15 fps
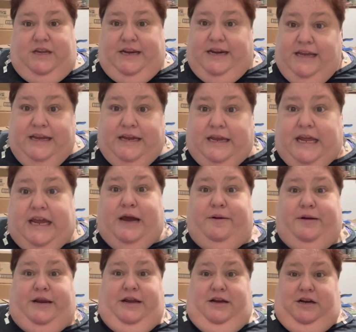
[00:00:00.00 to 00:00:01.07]
did it.
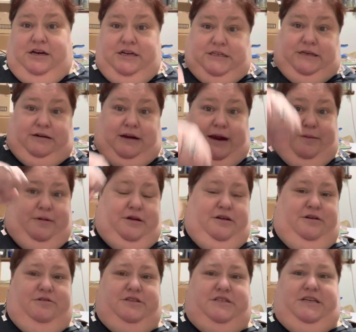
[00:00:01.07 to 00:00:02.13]
He just grabbed
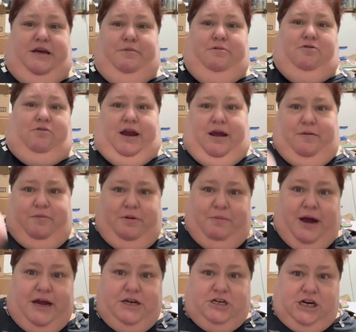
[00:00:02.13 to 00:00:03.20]
it. You could see him grabbing
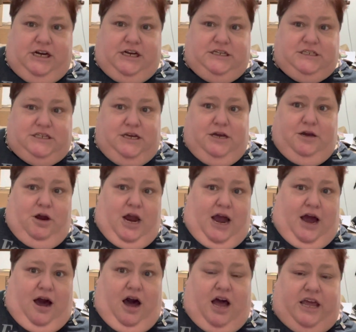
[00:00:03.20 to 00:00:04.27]
my dress,
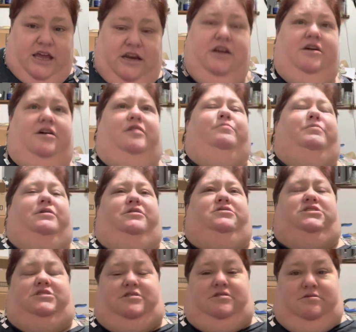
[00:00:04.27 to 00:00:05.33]
hocking it up, and
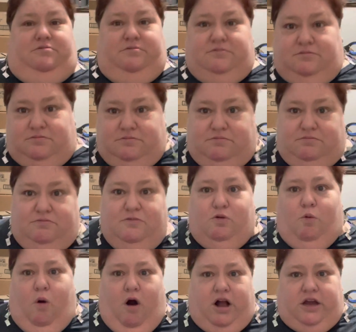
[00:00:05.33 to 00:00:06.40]
just
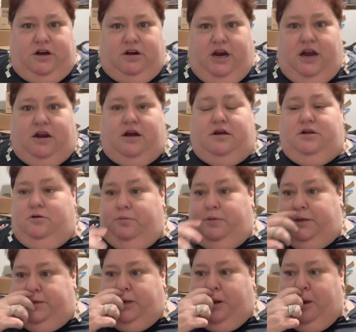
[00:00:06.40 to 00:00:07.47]
walking around. I told him,
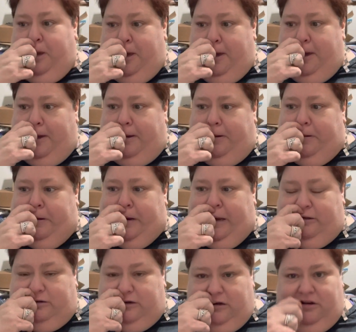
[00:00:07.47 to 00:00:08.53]
I said, you're gonna
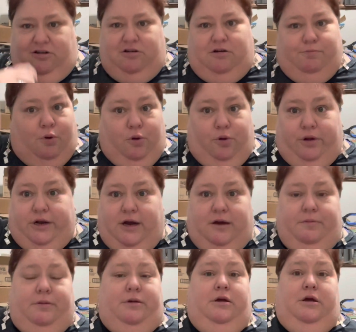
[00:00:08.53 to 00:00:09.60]
have to pull it
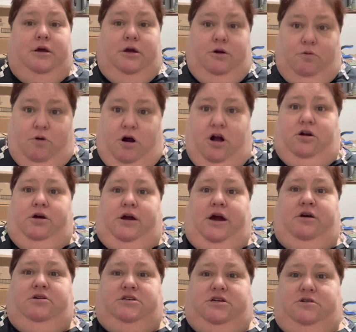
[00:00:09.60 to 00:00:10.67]
up. Walk
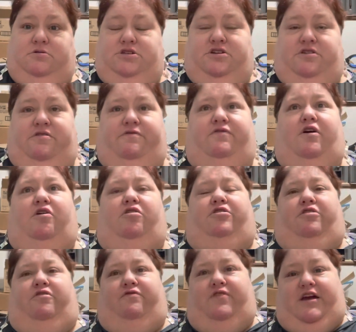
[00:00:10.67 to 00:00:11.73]
around because I don't want you to fall
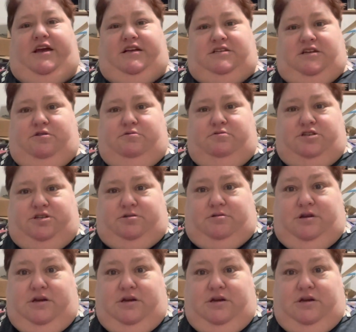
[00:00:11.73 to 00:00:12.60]
on your face. And I don't want you,